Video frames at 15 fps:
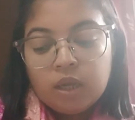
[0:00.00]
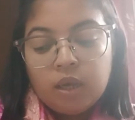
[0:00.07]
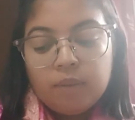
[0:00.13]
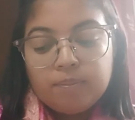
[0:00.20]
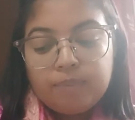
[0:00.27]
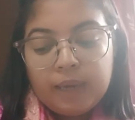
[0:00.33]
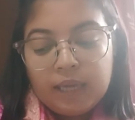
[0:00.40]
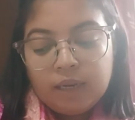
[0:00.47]

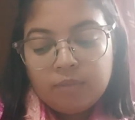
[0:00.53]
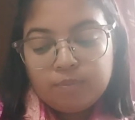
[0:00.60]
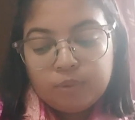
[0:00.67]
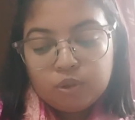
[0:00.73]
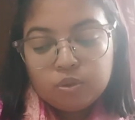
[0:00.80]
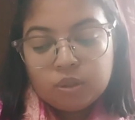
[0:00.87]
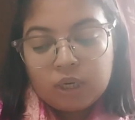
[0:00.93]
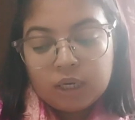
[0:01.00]
pale
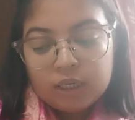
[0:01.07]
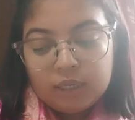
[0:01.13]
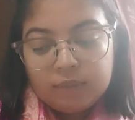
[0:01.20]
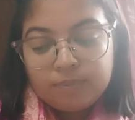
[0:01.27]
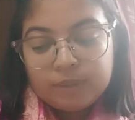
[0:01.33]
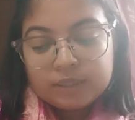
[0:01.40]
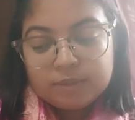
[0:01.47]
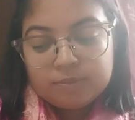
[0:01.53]
blue color
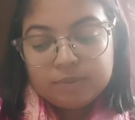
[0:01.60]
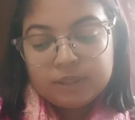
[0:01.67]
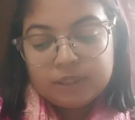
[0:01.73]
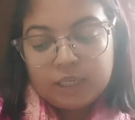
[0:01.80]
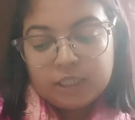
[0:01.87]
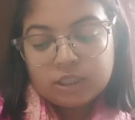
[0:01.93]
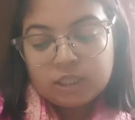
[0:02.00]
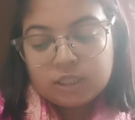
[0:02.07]

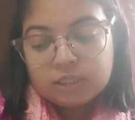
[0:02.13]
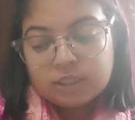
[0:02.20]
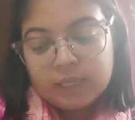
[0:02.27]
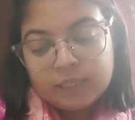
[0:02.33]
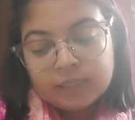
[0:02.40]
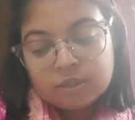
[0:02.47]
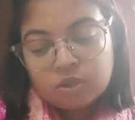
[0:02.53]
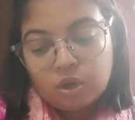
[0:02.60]
precipitation.
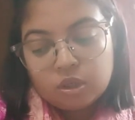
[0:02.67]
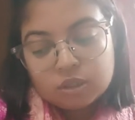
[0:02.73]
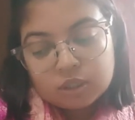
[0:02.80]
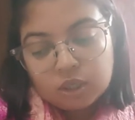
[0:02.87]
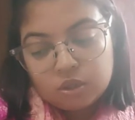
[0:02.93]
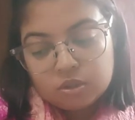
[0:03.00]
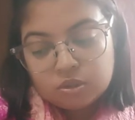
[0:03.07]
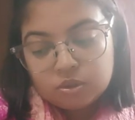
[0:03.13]
Zinc salts
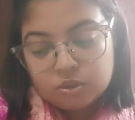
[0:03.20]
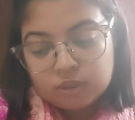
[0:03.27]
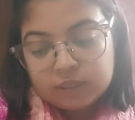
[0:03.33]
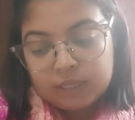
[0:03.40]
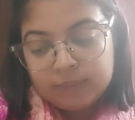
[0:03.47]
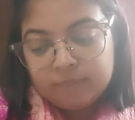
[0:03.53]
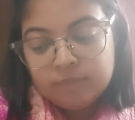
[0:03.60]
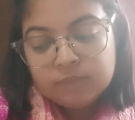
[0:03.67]
also
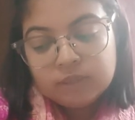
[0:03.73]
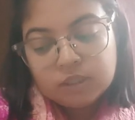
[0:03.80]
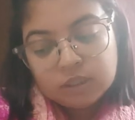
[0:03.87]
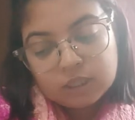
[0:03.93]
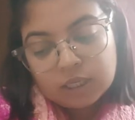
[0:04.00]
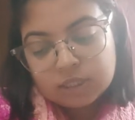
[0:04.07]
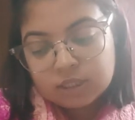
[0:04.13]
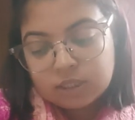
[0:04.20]
same,
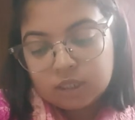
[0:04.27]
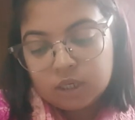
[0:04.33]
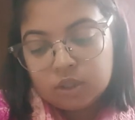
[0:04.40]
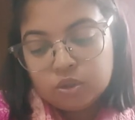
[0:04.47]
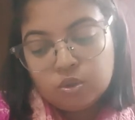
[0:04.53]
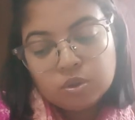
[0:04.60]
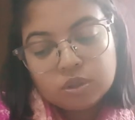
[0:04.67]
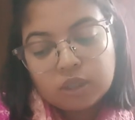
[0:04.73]
just
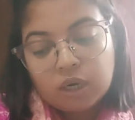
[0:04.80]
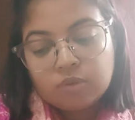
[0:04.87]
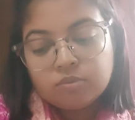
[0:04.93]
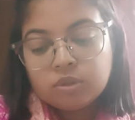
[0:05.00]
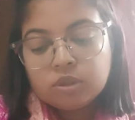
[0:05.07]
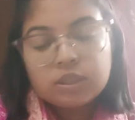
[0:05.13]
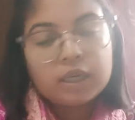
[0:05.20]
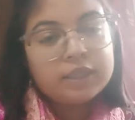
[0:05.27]
note
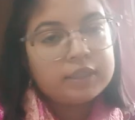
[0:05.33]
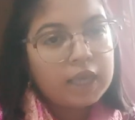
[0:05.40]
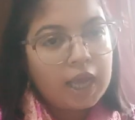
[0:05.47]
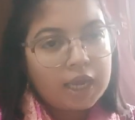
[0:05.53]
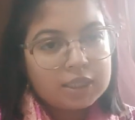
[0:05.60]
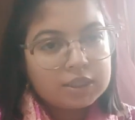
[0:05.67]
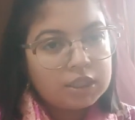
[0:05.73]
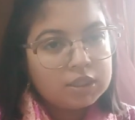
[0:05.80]
down the
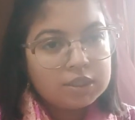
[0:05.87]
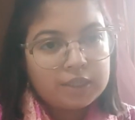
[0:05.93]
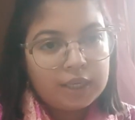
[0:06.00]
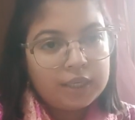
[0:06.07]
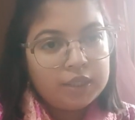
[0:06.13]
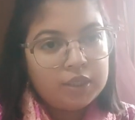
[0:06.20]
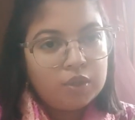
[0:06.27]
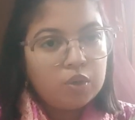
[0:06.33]
reactions
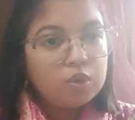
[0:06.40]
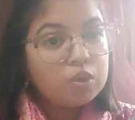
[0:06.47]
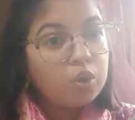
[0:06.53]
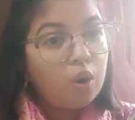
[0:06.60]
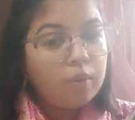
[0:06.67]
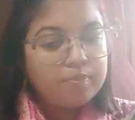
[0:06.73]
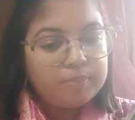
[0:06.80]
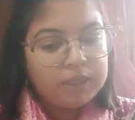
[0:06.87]
in your
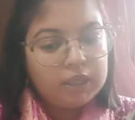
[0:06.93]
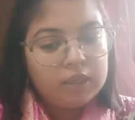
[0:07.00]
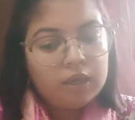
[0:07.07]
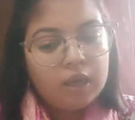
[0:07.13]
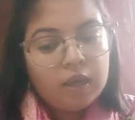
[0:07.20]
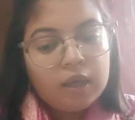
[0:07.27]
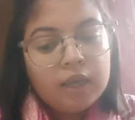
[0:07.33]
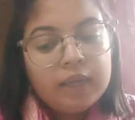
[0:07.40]
copy.
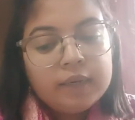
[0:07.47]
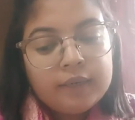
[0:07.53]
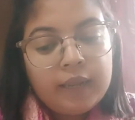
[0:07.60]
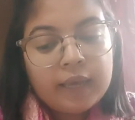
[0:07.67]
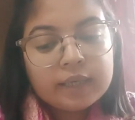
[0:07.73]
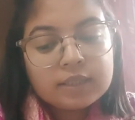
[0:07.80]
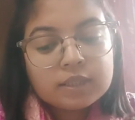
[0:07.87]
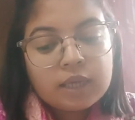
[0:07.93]

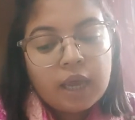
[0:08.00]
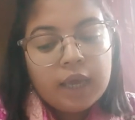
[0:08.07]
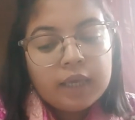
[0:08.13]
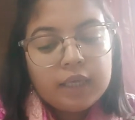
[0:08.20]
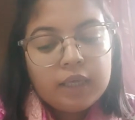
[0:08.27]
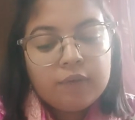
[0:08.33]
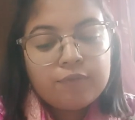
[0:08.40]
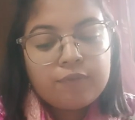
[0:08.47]
Next,
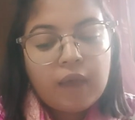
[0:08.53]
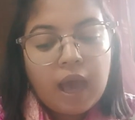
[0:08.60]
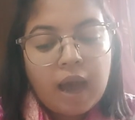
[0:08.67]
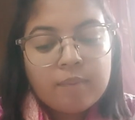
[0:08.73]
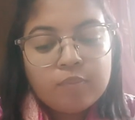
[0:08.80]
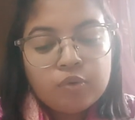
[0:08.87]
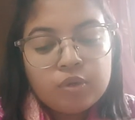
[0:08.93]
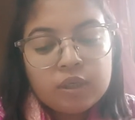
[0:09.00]
if
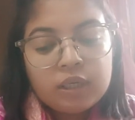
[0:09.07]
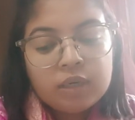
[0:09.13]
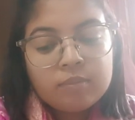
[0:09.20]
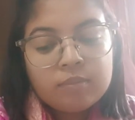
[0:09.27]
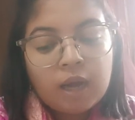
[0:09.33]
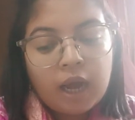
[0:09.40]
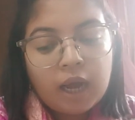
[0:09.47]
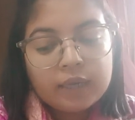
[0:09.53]

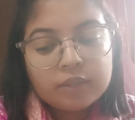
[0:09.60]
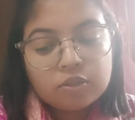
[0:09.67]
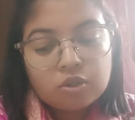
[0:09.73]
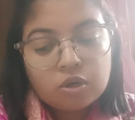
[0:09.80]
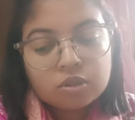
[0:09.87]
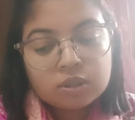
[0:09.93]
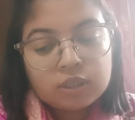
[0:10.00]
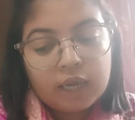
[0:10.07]
ammonium
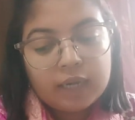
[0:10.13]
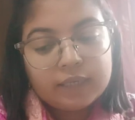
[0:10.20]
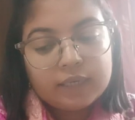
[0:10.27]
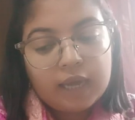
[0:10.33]
hydroxide